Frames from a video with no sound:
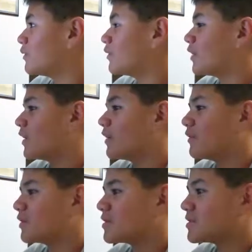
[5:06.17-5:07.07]

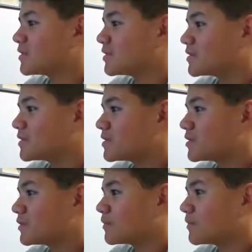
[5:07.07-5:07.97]
wow, what's
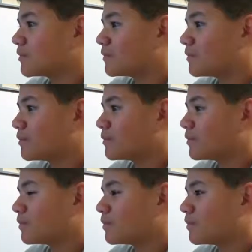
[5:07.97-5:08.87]
this?
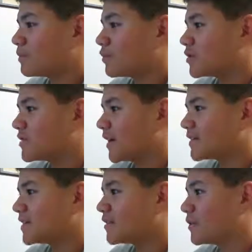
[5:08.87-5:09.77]

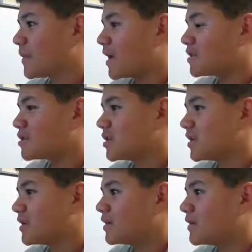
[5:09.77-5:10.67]
Protecting the
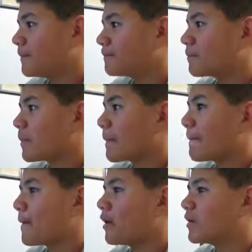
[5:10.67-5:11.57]
mansion.
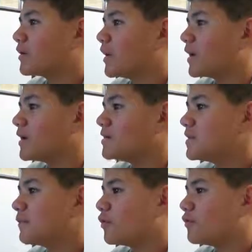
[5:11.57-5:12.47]
Okay, I can't
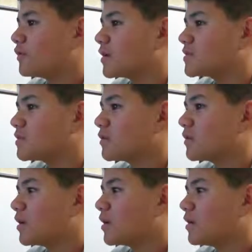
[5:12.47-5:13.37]
see if they're flexing
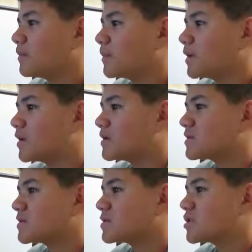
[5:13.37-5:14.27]
or not
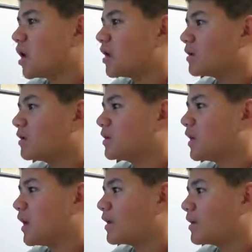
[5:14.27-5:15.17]
because
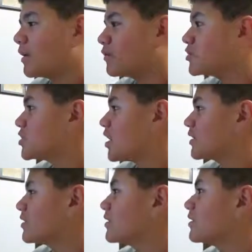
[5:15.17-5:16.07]
shotgun and another
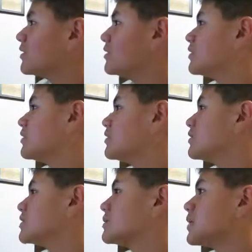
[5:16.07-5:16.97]
shotgun.
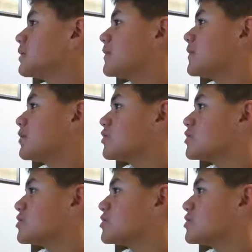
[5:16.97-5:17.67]
So maybe they're